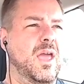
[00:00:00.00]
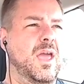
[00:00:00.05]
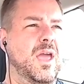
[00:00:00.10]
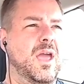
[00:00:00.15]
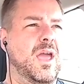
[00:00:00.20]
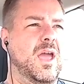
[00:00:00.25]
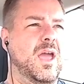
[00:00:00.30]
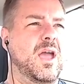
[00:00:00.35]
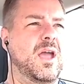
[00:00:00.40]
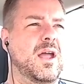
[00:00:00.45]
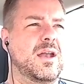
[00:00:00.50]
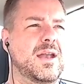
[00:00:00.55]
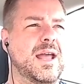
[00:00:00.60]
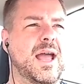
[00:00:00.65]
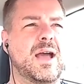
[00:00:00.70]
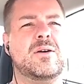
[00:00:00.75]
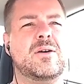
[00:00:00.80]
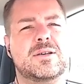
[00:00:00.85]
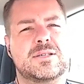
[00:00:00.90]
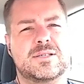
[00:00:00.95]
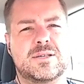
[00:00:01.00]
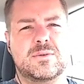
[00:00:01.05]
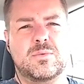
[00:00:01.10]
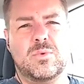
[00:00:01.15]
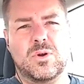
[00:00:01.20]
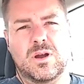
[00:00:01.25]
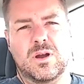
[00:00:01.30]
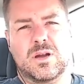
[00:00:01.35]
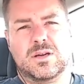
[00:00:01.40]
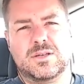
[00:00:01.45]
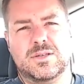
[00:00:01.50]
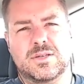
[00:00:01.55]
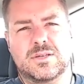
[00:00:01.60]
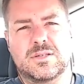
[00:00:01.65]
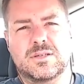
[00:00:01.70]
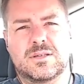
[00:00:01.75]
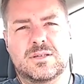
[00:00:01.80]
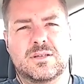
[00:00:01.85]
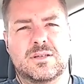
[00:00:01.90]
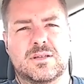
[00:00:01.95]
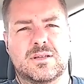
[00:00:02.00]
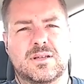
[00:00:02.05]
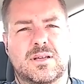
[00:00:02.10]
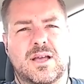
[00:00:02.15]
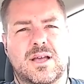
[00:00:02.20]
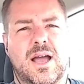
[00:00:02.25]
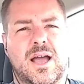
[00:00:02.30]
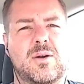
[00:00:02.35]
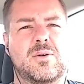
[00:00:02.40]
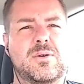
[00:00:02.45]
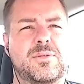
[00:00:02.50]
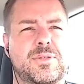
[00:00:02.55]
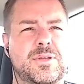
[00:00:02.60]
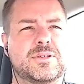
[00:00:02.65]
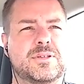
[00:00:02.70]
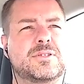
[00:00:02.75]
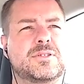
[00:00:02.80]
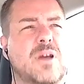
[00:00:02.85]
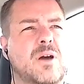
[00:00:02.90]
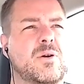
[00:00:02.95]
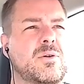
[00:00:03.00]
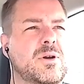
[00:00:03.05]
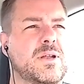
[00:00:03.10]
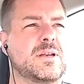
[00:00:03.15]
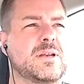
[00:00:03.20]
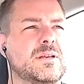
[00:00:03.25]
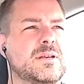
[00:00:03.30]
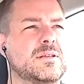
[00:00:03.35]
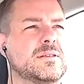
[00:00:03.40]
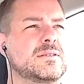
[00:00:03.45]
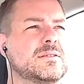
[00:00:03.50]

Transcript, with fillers: And how has it worked? How are things going?